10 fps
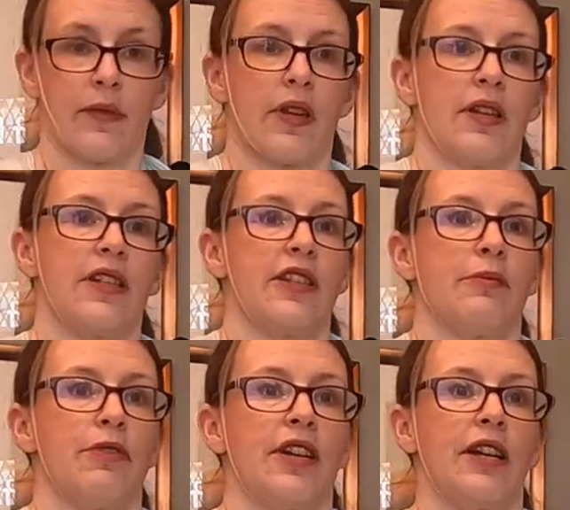I'm going to
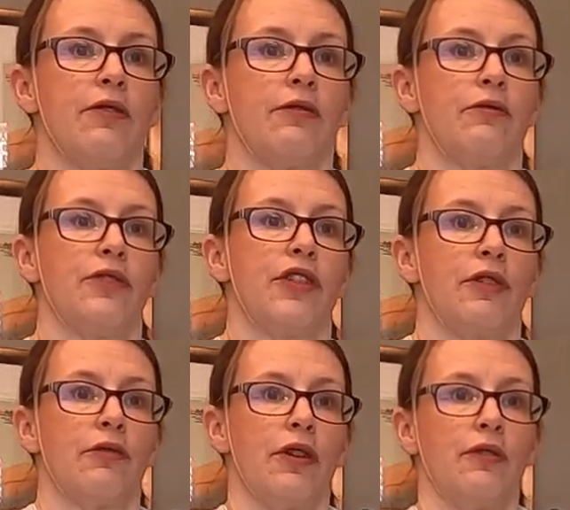spread out also
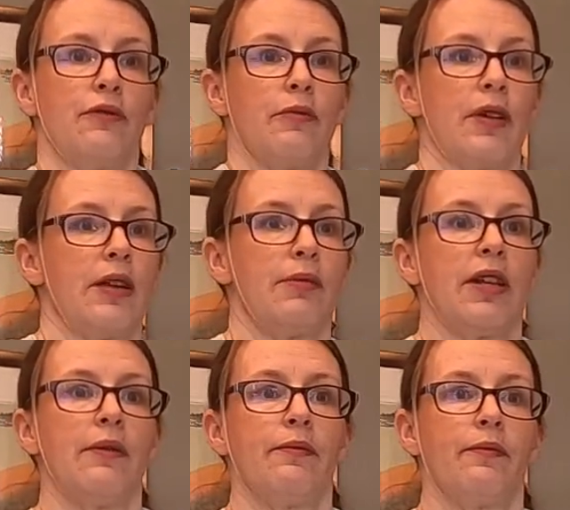over
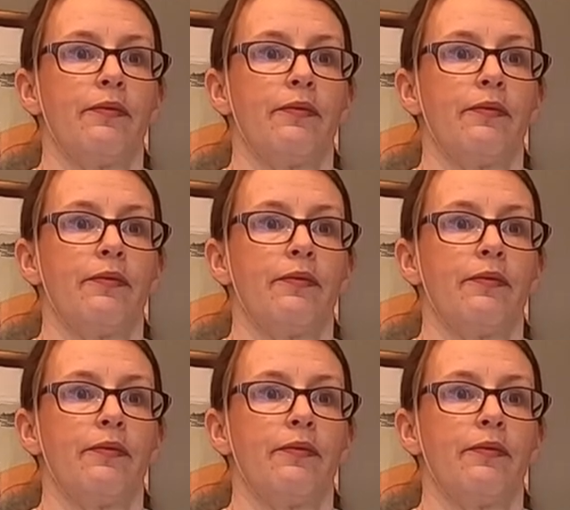baby.